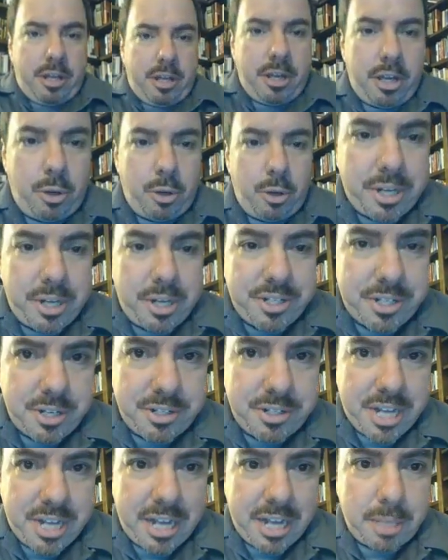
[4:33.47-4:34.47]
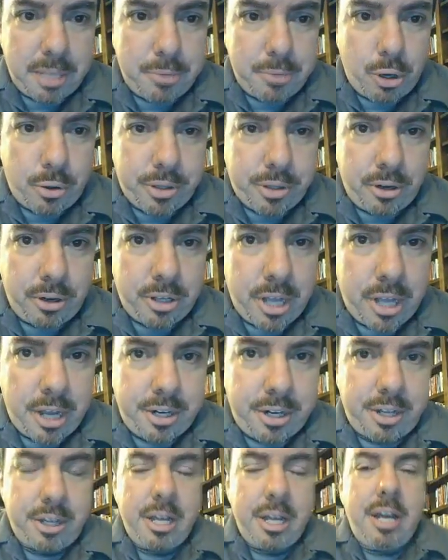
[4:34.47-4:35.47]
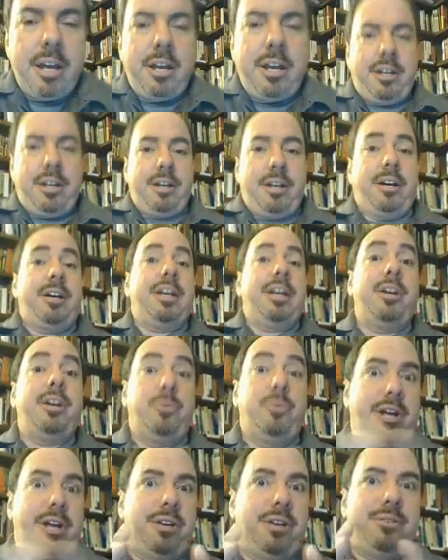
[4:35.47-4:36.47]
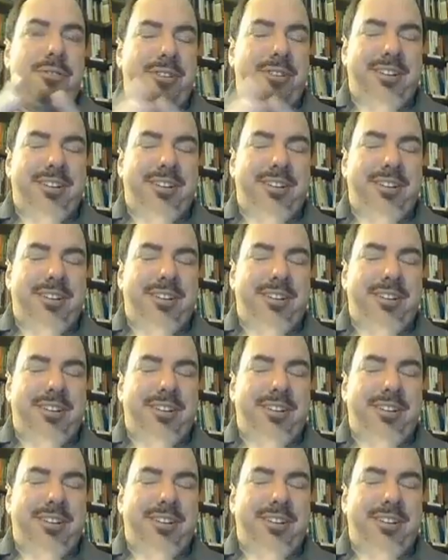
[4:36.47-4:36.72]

in Winston-Salem, North Carolina. Anyway,